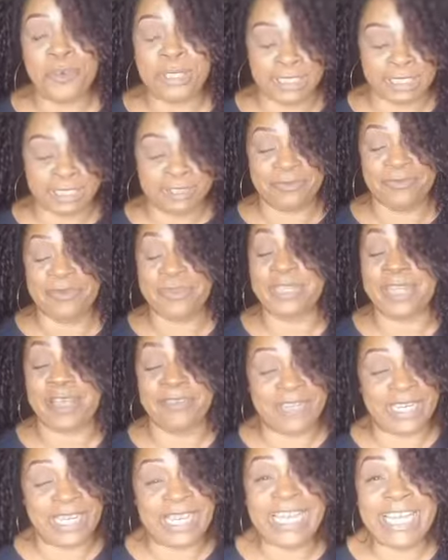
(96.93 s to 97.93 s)
We live,
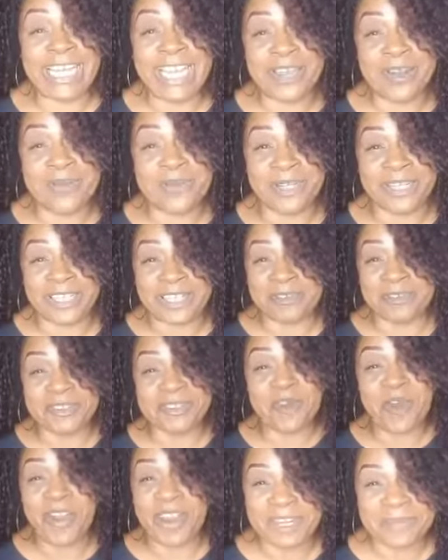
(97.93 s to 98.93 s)
love eating it. We love
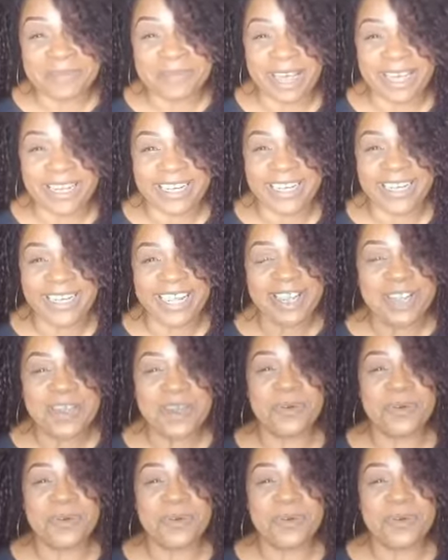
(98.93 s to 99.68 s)
talking about it.